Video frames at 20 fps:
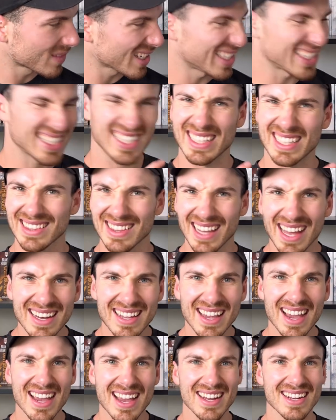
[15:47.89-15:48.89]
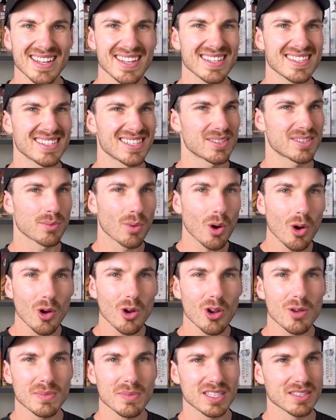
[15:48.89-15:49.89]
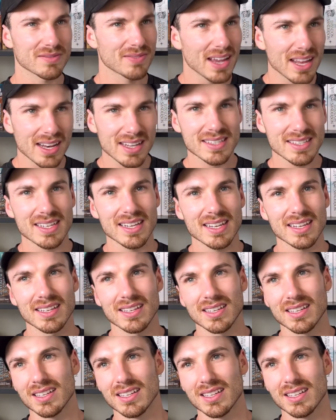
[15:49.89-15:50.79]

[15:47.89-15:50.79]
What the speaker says: it's gladiators, it's Rome, it's fantasy.